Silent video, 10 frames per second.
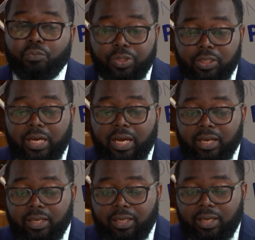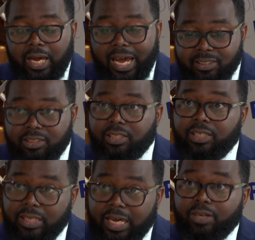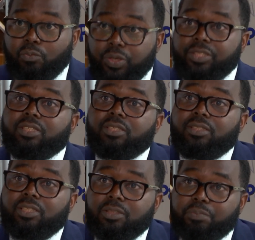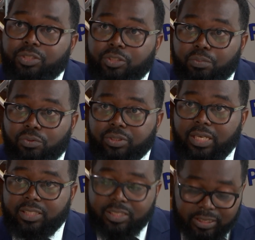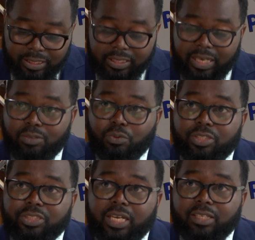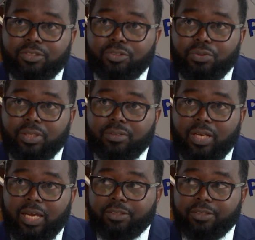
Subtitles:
we are acting in line with these principles. And this is exactly what this charter is doing.